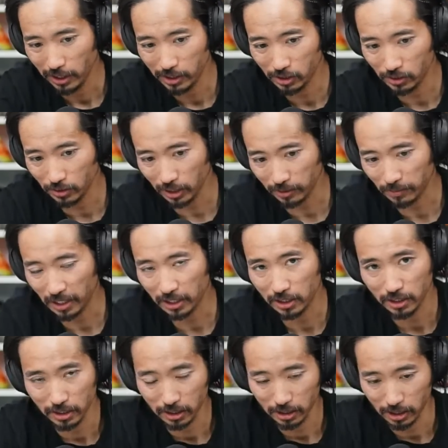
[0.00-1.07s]
And so like my
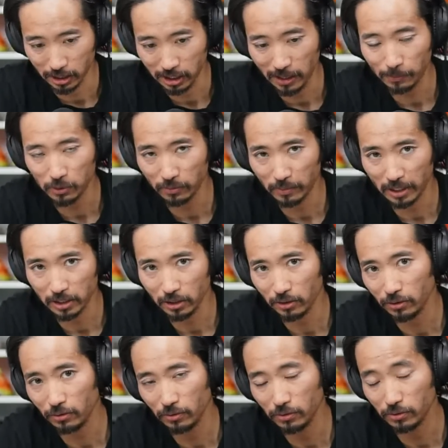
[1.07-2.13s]
the tips of my
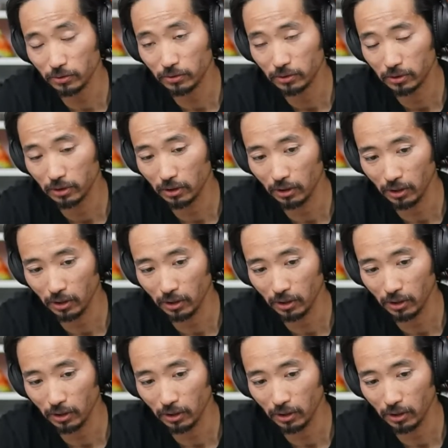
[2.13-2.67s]
toes